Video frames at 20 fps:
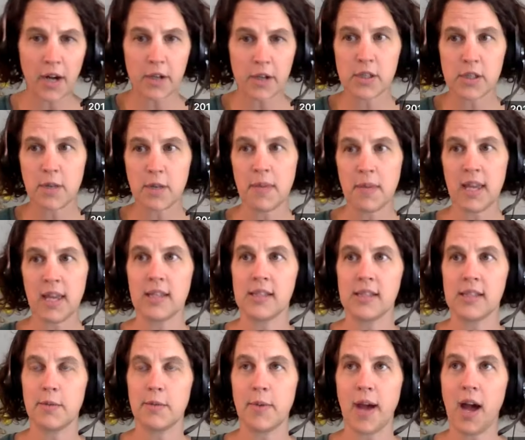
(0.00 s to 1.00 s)
to me is
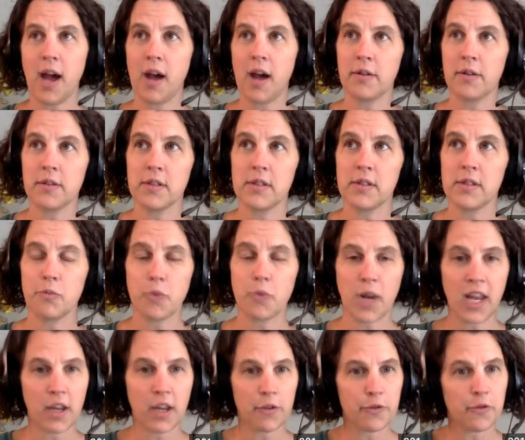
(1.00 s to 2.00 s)
about
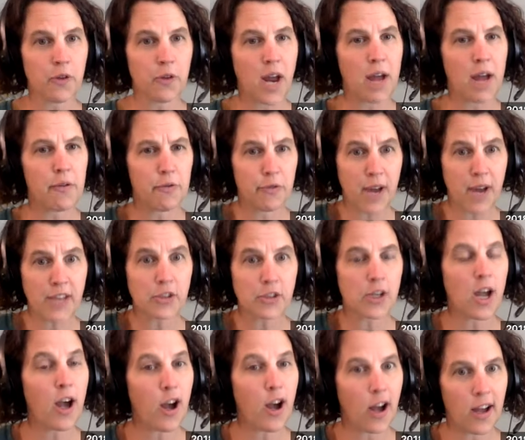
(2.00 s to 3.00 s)
bringing fre fresh.
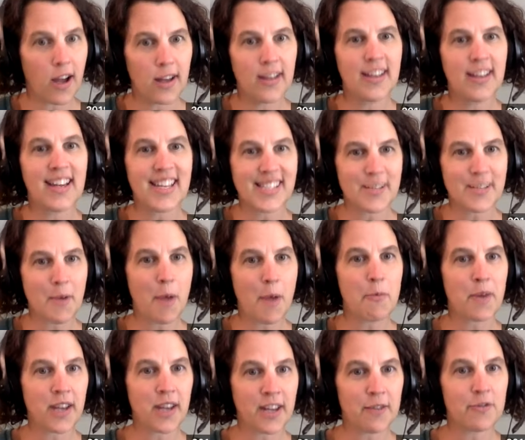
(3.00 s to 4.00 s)
Oh, it's about
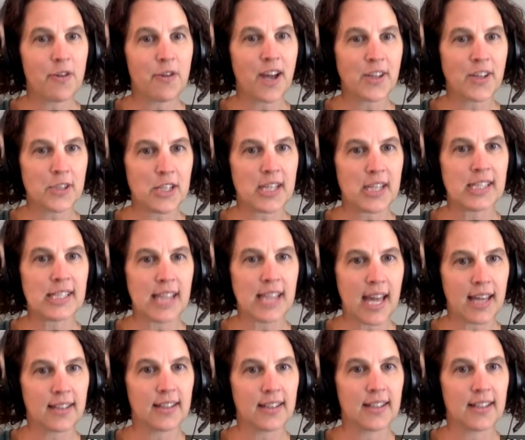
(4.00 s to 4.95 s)
bringing freshness in.